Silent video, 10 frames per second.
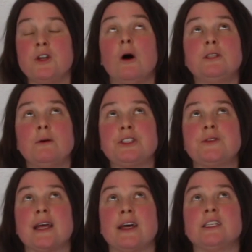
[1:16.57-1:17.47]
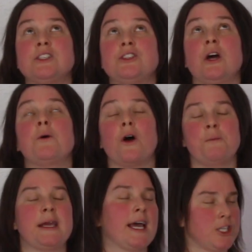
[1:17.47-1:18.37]
No, don't do that. That is a joke. Oh
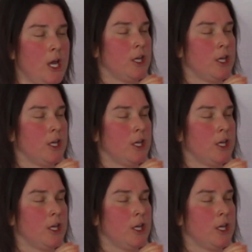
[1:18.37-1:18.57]
my gosh.